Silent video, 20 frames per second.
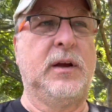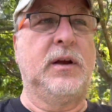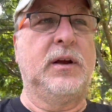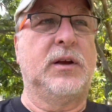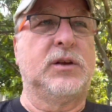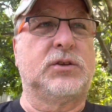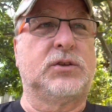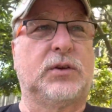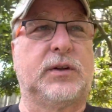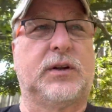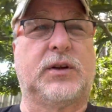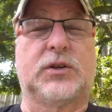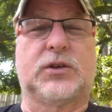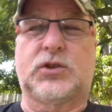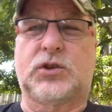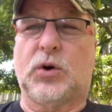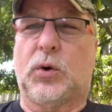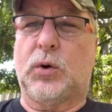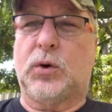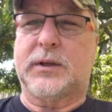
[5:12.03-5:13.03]
So their
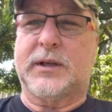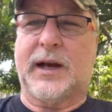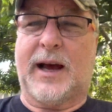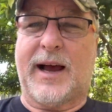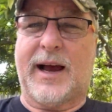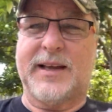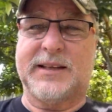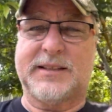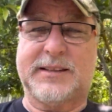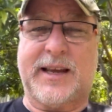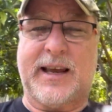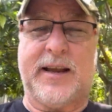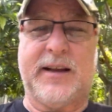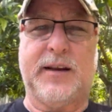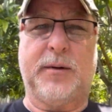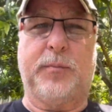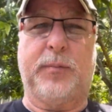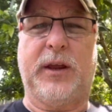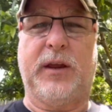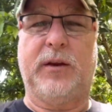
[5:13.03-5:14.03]
soul ties tend
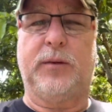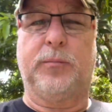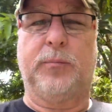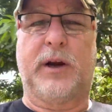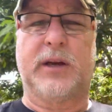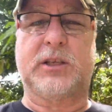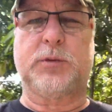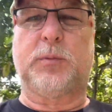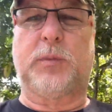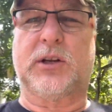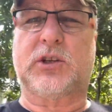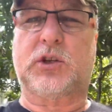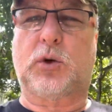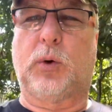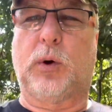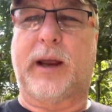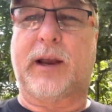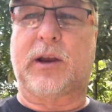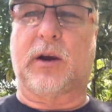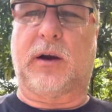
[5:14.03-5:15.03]
to be much, much
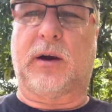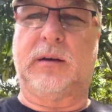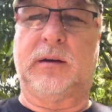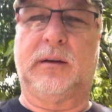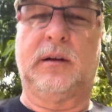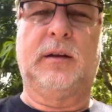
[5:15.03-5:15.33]
quicker.